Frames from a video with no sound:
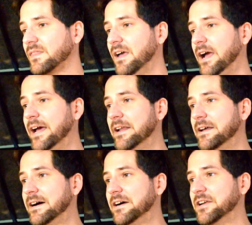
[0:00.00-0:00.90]
And,
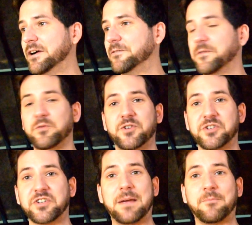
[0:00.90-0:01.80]
if you
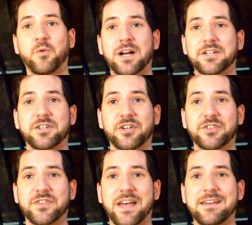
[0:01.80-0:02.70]
just came to watch
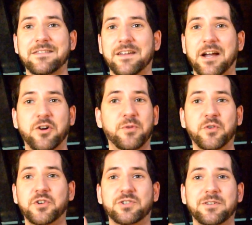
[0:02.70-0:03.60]
just that, then I hope you
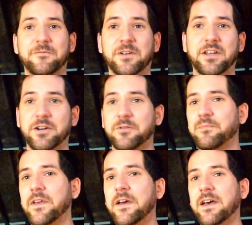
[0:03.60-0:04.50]
enjoyed the video.
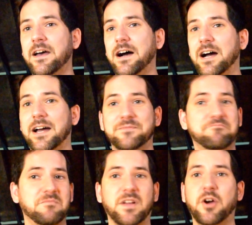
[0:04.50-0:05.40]
I
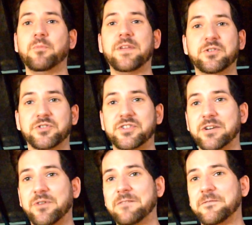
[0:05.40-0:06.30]
hope that you'll stick
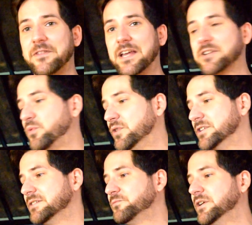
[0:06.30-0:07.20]
around for the next
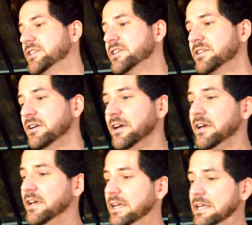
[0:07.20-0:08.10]
portion, which
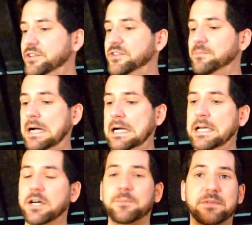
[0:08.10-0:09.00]
is
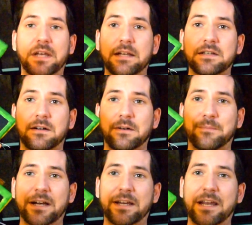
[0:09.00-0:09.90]
my update on
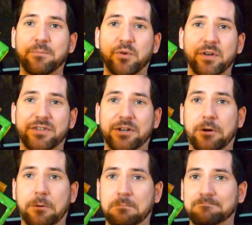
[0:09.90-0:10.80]
my Gameboy Zero.